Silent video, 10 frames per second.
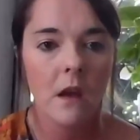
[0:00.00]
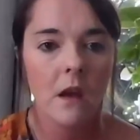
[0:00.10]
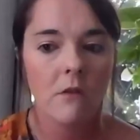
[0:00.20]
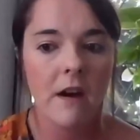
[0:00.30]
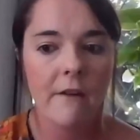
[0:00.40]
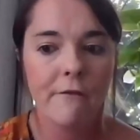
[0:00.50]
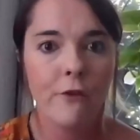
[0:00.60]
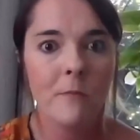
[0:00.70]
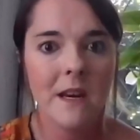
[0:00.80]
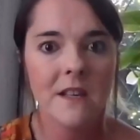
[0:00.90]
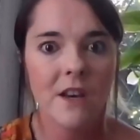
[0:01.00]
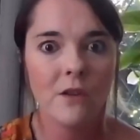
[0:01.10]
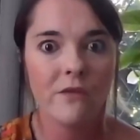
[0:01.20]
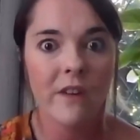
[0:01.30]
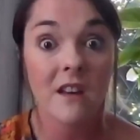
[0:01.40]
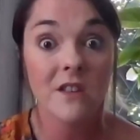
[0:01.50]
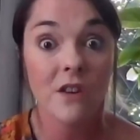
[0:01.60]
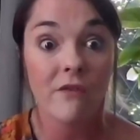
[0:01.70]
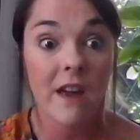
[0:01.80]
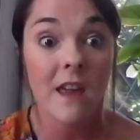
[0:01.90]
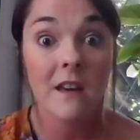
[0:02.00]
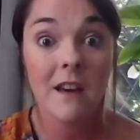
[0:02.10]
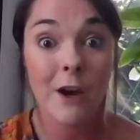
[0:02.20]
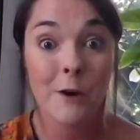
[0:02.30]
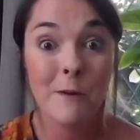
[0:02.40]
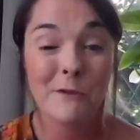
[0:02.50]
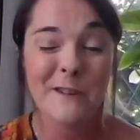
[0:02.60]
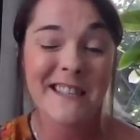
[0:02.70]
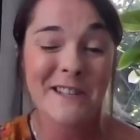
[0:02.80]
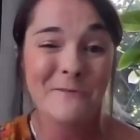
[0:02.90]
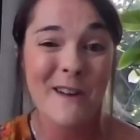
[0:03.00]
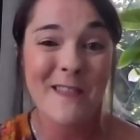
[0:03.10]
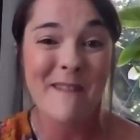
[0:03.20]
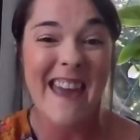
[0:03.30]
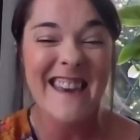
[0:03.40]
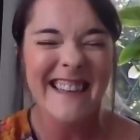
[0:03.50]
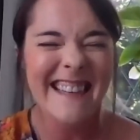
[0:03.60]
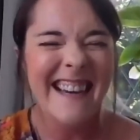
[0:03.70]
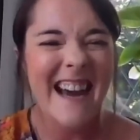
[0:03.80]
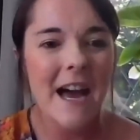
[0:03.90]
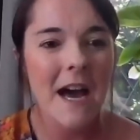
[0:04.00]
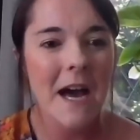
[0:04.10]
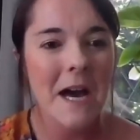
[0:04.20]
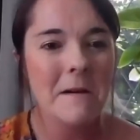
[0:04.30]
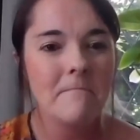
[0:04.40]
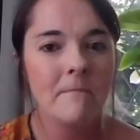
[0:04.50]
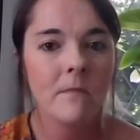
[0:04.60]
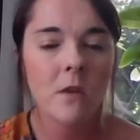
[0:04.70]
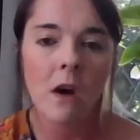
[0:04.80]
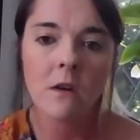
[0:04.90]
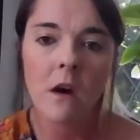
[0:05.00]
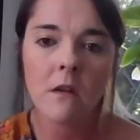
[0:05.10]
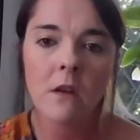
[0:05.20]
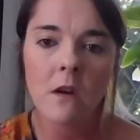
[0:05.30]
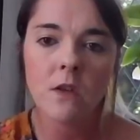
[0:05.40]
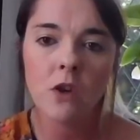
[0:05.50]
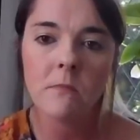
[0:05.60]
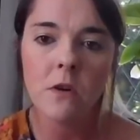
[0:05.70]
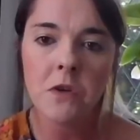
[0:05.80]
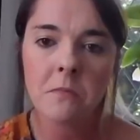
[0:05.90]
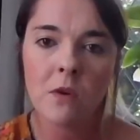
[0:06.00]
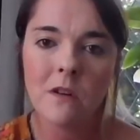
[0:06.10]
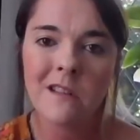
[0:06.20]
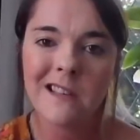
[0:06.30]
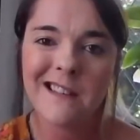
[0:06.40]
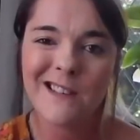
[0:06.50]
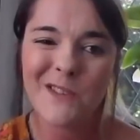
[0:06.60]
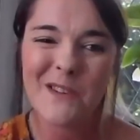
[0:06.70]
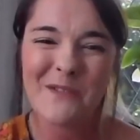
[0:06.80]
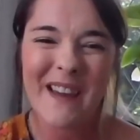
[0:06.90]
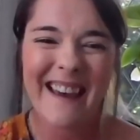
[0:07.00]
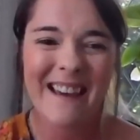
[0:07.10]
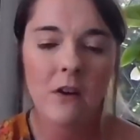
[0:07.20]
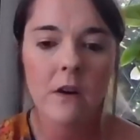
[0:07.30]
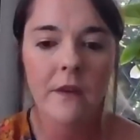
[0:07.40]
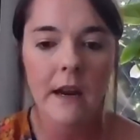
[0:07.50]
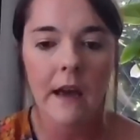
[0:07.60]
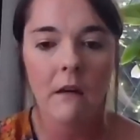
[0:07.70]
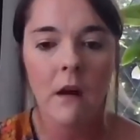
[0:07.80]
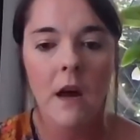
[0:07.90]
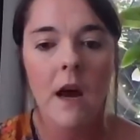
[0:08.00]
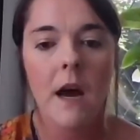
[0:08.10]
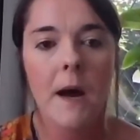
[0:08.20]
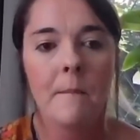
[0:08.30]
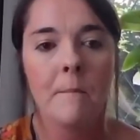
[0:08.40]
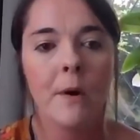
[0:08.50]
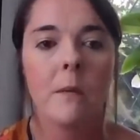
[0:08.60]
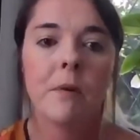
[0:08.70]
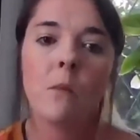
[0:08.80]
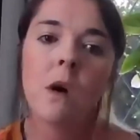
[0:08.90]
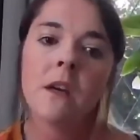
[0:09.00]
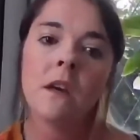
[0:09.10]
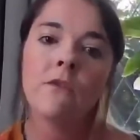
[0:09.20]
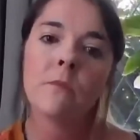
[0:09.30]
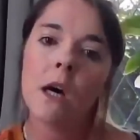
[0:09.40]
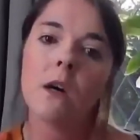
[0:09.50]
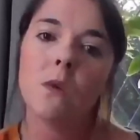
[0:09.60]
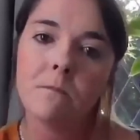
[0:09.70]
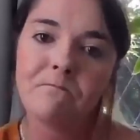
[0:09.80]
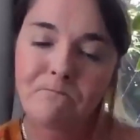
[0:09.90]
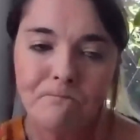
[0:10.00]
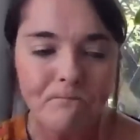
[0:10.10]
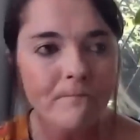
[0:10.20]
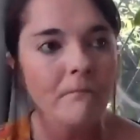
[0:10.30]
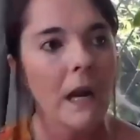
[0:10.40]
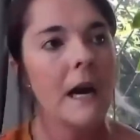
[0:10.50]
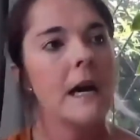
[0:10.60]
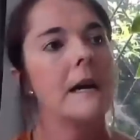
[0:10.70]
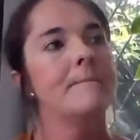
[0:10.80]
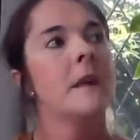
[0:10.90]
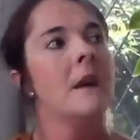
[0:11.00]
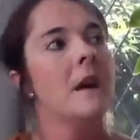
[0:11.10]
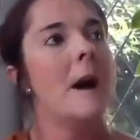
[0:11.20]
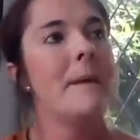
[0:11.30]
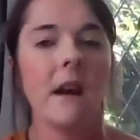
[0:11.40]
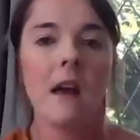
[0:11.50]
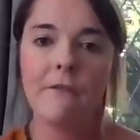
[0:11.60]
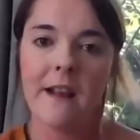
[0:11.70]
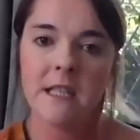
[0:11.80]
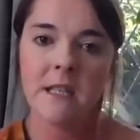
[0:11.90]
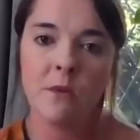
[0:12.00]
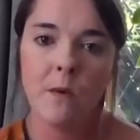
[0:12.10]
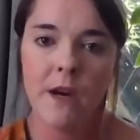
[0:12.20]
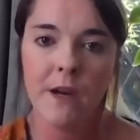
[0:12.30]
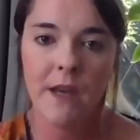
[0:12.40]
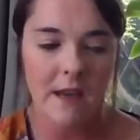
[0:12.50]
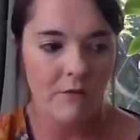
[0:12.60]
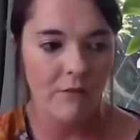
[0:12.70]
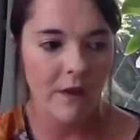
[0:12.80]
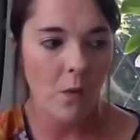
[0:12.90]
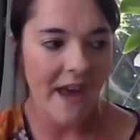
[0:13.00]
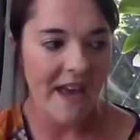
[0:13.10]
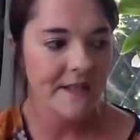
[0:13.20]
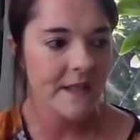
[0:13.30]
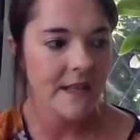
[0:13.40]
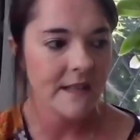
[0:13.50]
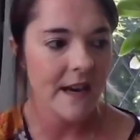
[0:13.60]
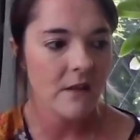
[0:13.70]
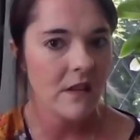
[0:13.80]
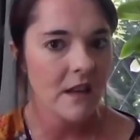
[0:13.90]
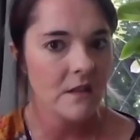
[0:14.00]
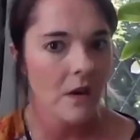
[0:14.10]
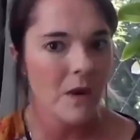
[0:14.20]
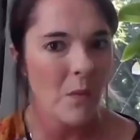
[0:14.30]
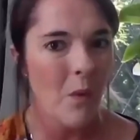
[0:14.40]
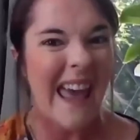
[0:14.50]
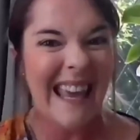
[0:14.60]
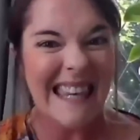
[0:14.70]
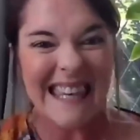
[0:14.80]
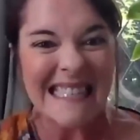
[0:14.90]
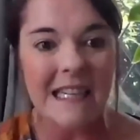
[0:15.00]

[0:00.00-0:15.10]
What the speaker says: Right, 4 minutes over. Sorry. I hope you're all still with me. Not too much more to sort of cover now. But working from home. A bit like flexible working requests, I don't think it's going away.